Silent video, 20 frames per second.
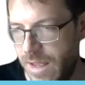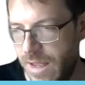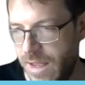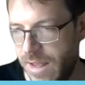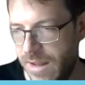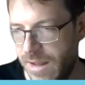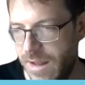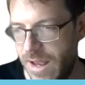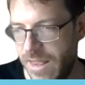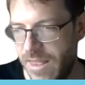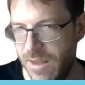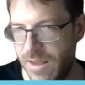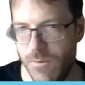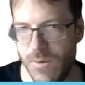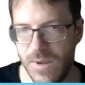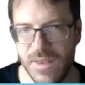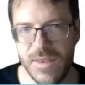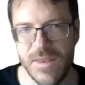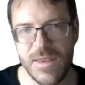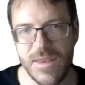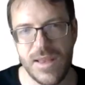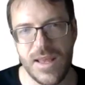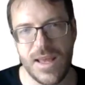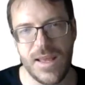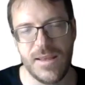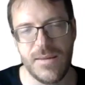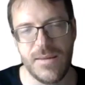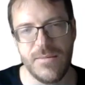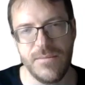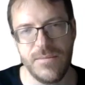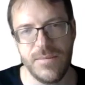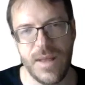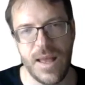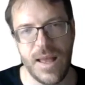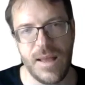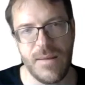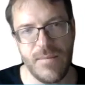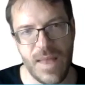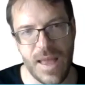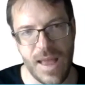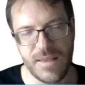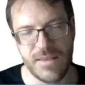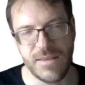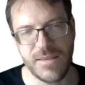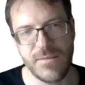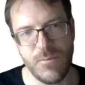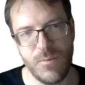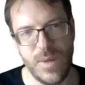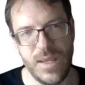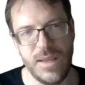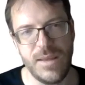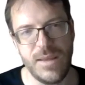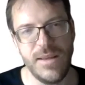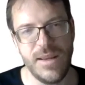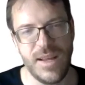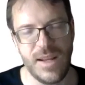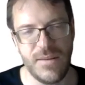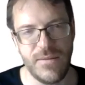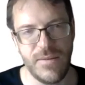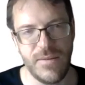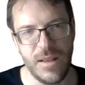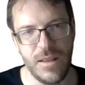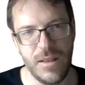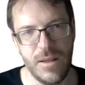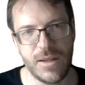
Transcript: And I think as we kind of